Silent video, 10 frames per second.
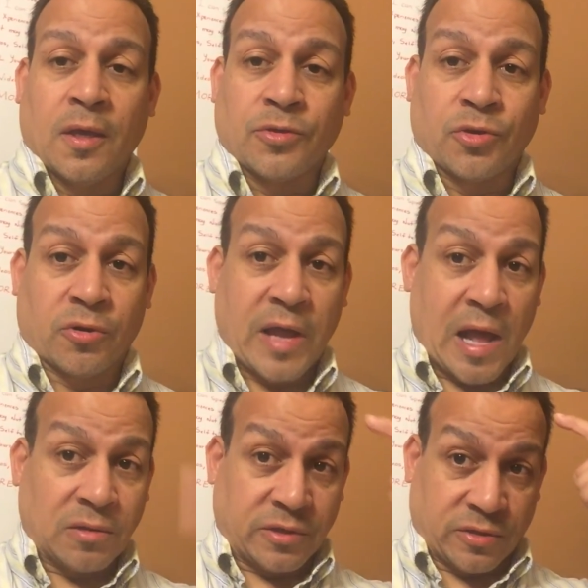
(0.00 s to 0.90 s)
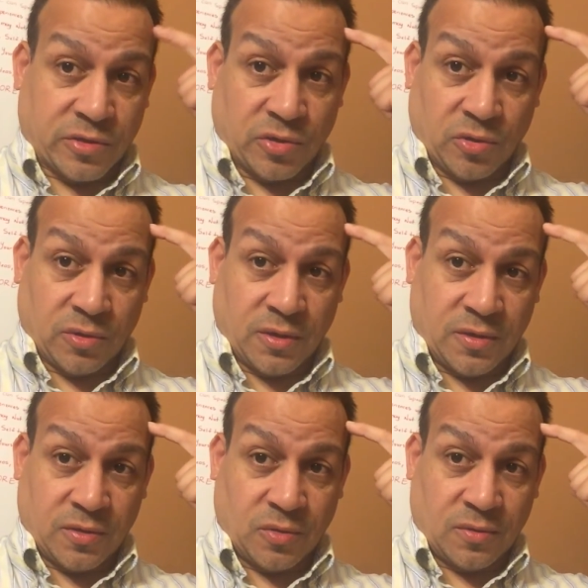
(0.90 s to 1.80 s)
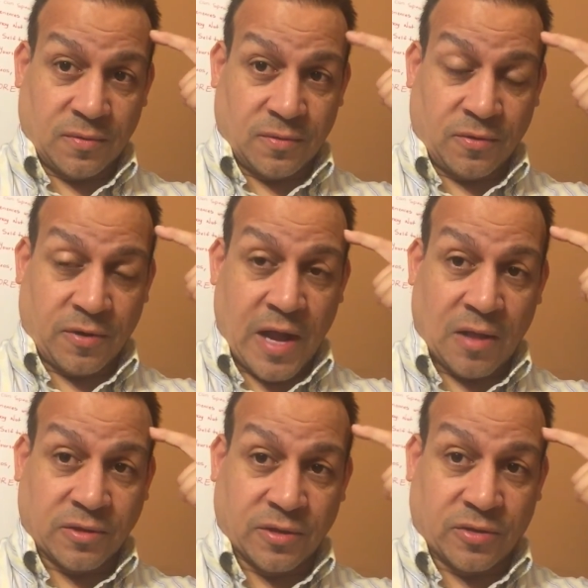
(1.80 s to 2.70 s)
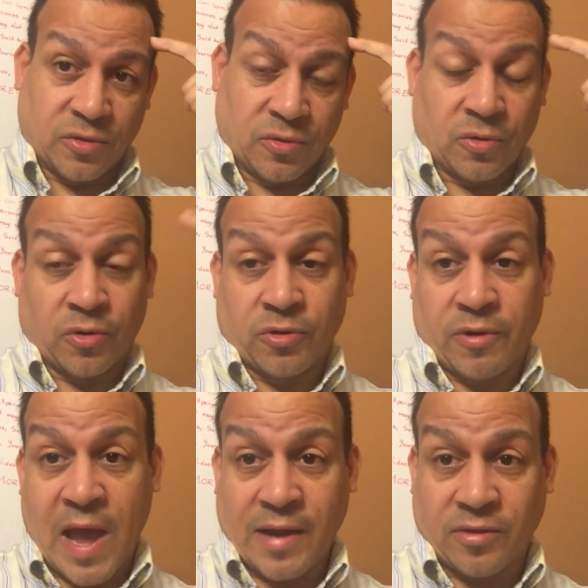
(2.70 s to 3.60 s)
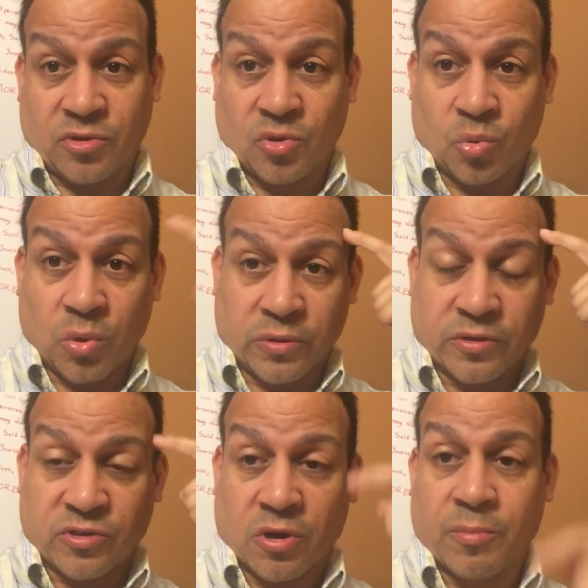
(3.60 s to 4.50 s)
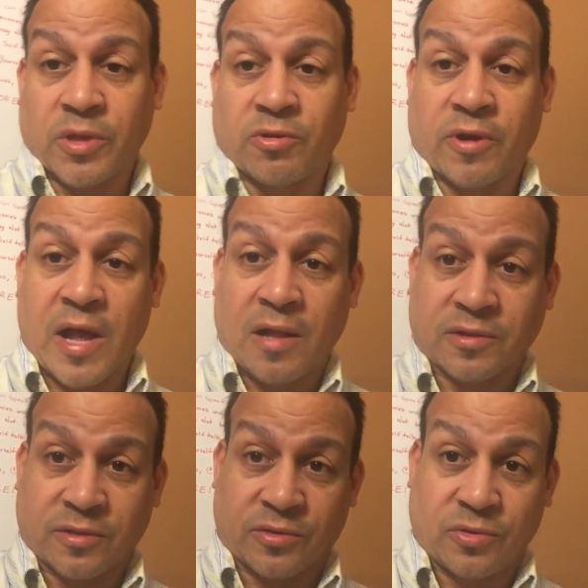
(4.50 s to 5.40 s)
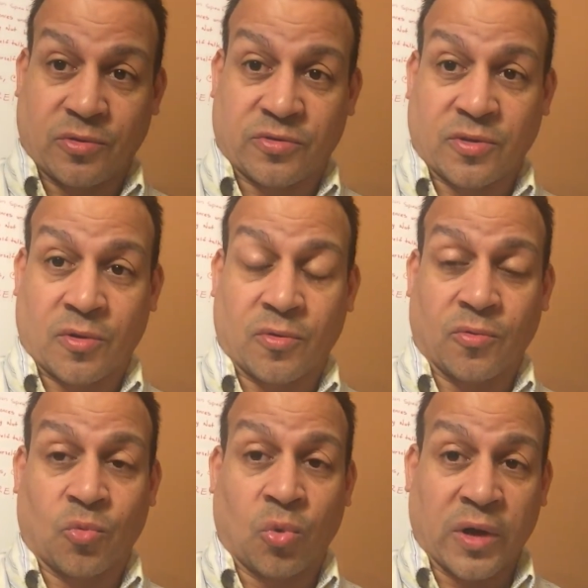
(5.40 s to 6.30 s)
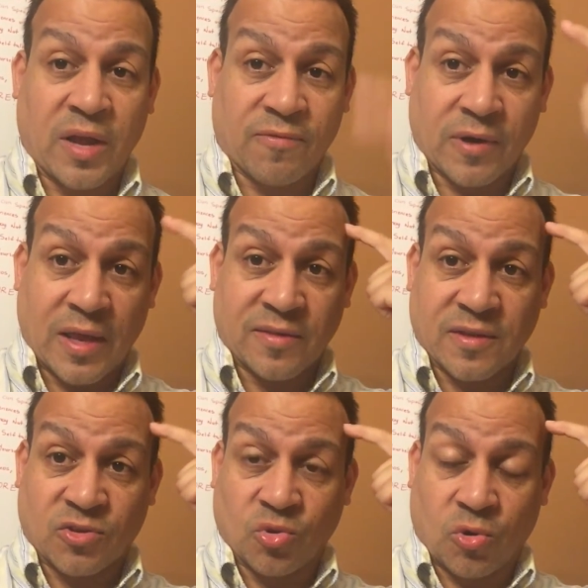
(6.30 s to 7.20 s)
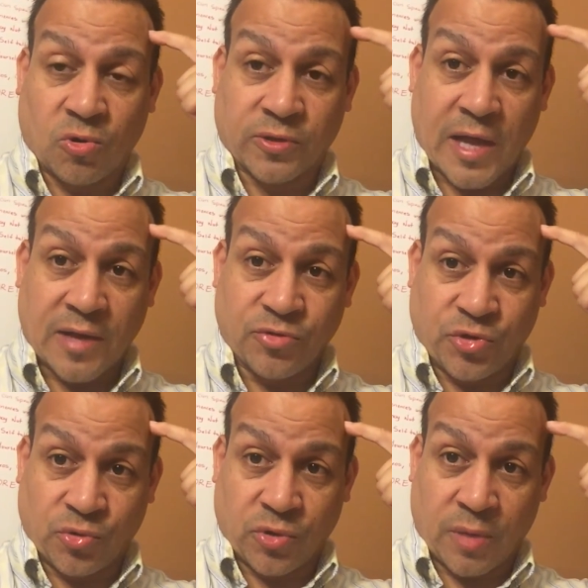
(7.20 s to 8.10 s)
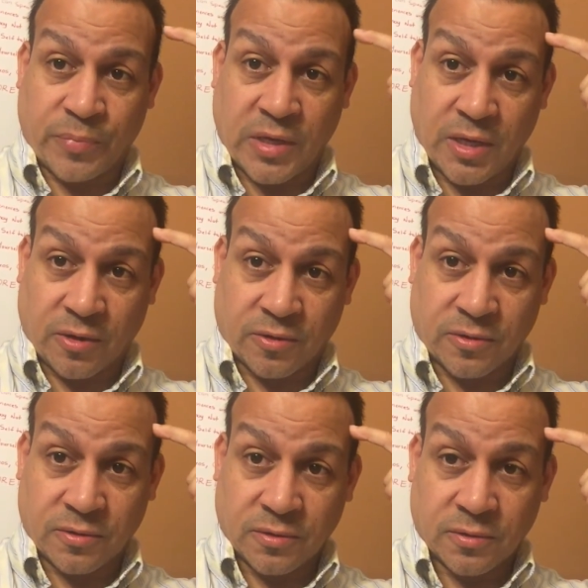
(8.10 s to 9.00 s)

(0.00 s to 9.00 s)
your altitude or your attitude will determine your altitude. So whatever it is that you hold on to up here